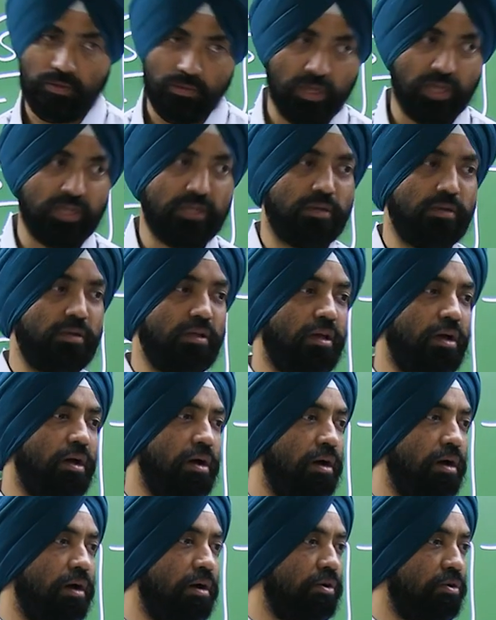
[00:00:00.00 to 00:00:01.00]
That,
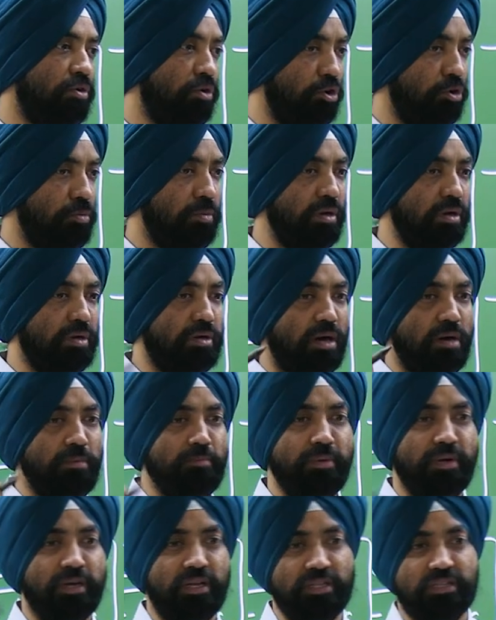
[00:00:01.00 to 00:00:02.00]
yeah, global
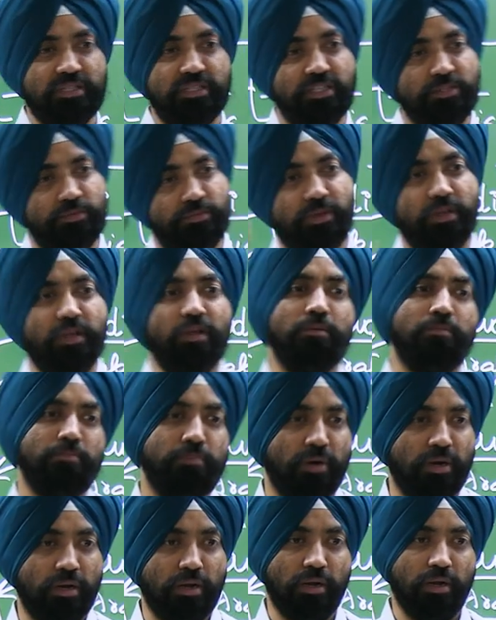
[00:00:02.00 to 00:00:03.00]
competence is very
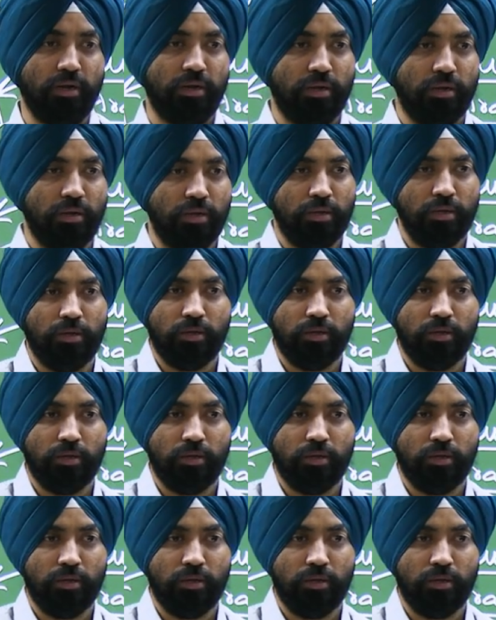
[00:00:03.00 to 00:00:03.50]
important.